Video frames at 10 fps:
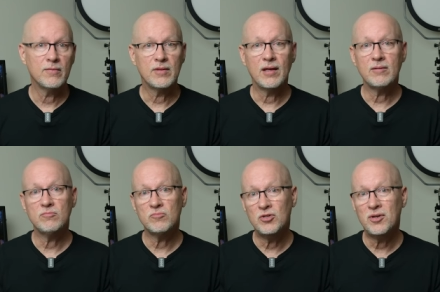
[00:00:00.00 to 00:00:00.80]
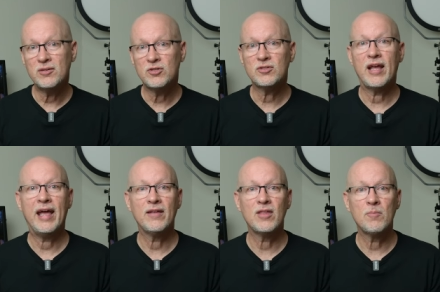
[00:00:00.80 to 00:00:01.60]
then you can just
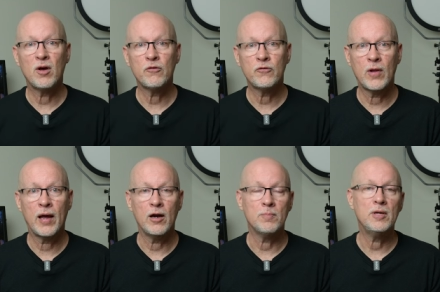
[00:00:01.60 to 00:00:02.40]
hand them a flyer.